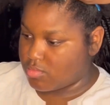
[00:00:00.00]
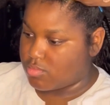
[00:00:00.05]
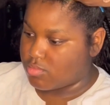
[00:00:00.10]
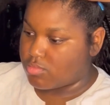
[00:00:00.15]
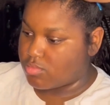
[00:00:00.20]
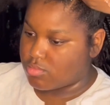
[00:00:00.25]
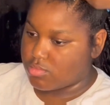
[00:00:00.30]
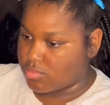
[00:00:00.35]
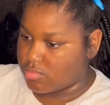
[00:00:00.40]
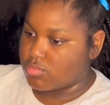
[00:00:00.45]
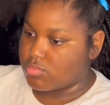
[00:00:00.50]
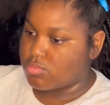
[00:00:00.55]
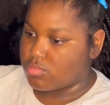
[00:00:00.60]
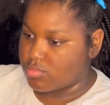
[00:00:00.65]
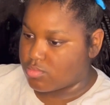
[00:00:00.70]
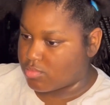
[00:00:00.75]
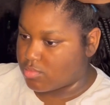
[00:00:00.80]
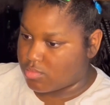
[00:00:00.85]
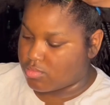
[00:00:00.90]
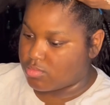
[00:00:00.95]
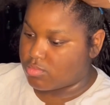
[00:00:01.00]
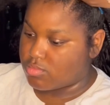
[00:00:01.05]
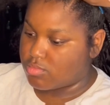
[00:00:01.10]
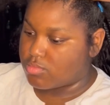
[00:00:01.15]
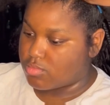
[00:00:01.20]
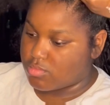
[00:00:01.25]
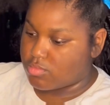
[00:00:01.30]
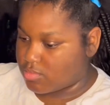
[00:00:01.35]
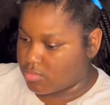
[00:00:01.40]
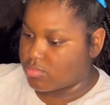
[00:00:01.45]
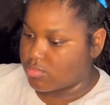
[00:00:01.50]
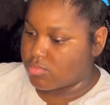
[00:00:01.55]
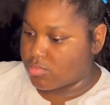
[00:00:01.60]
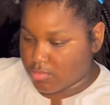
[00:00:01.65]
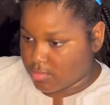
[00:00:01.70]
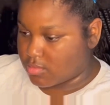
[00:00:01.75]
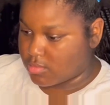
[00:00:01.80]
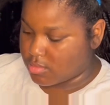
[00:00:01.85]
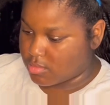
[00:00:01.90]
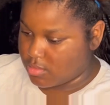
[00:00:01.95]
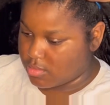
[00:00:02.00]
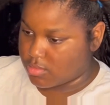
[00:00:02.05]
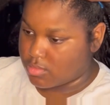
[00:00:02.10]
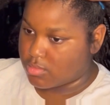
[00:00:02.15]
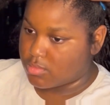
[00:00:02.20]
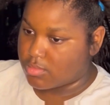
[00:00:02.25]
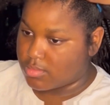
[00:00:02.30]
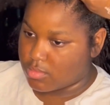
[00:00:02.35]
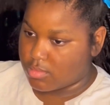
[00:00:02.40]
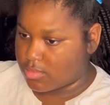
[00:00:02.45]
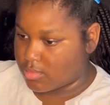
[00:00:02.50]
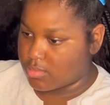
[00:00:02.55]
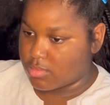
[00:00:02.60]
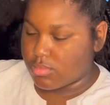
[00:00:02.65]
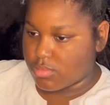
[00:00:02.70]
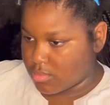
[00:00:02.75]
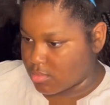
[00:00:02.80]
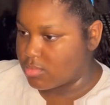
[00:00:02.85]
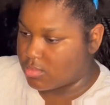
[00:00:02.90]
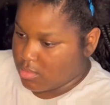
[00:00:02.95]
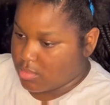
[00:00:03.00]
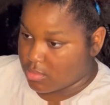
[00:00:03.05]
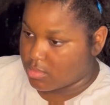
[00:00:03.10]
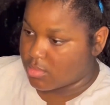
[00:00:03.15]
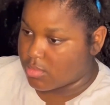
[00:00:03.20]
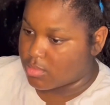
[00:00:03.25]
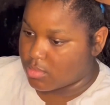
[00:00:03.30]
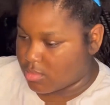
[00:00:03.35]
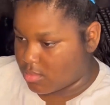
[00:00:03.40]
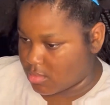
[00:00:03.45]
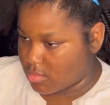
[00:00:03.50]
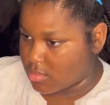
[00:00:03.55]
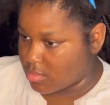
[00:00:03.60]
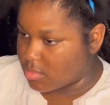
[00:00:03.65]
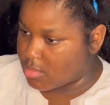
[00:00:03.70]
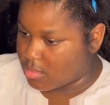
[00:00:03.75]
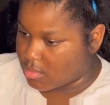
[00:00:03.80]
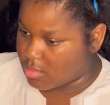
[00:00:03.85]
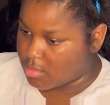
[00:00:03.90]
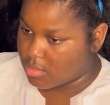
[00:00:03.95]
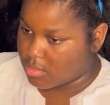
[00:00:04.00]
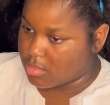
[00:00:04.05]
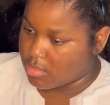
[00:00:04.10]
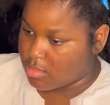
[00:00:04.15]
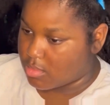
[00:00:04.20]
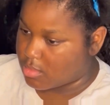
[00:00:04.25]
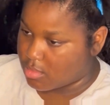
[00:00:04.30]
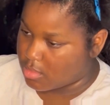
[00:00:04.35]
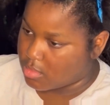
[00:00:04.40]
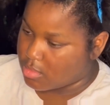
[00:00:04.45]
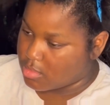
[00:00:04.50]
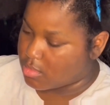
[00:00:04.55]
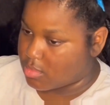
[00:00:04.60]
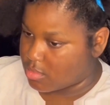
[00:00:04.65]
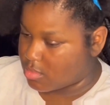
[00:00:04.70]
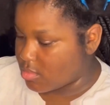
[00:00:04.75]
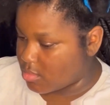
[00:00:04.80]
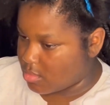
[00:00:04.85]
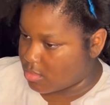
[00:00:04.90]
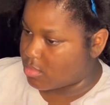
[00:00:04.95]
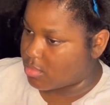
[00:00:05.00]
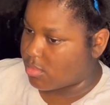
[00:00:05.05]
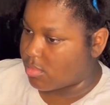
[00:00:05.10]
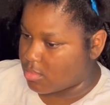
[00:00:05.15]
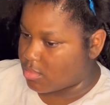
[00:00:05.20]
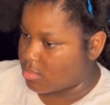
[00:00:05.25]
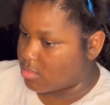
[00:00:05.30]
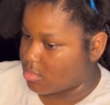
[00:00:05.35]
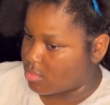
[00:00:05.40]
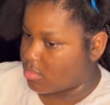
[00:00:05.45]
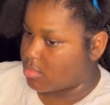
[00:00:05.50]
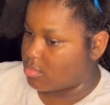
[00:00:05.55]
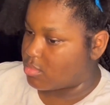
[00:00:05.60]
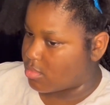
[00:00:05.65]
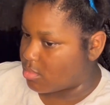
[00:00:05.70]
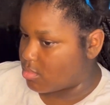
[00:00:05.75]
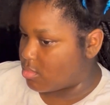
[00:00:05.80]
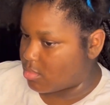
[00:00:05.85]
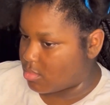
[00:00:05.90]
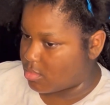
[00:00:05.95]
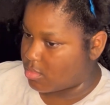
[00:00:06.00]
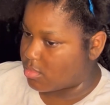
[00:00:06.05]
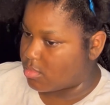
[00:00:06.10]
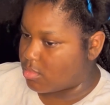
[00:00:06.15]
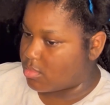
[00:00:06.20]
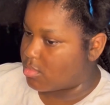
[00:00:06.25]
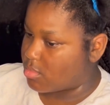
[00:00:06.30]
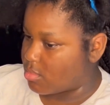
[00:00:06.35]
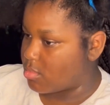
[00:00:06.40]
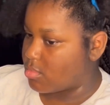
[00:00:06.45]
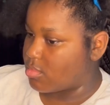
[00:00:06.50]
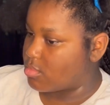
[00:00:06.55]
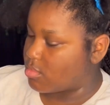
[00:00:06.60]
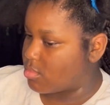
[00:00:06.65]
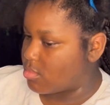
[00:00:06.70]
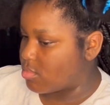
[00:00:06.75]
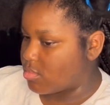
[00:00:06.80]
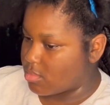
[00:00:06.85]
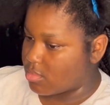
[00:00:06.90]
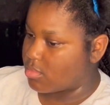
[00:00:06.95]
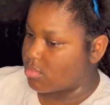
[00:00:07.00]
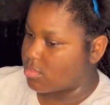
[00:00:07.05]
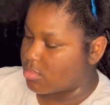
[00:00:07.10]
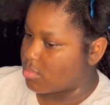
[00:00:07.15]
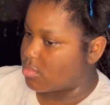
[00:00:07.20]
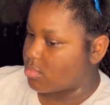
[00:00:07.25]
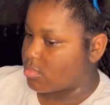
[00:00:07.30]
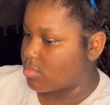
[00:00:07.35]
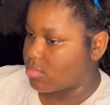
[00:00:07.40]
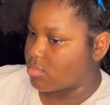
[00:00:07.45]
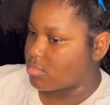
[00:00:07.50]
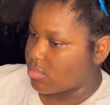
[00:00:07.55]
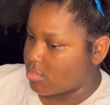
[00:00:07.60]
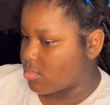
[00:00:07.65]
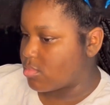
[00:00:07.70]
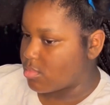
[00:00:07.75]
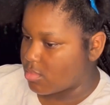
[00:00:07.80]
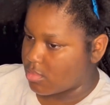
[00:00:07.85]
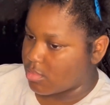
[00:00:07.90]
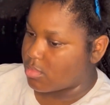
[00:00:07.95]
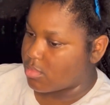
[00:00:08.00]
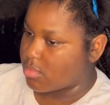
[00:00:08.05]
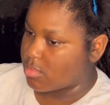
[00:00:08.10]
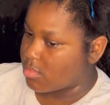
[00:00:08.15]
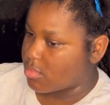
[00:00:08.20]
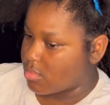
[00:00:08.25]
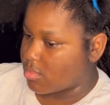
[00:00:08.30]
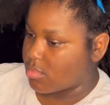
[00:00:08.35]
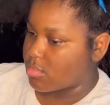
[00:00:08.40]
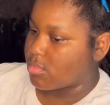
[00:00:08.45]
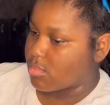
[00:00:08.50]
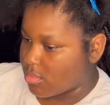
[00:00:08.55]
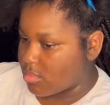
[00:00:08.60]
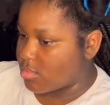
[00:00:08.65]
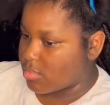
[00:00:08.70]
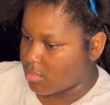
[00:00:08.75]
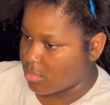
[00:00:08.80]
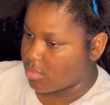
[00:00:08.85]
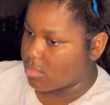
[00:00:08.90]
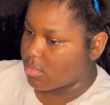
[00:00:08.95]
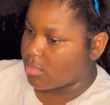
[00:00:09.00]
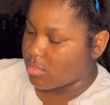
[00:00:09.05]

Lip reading: It took me a while to get this process started because, like I stated earlier, I didn't know what kind of design I was going to do. So I was kind of just winging it and going with the flow.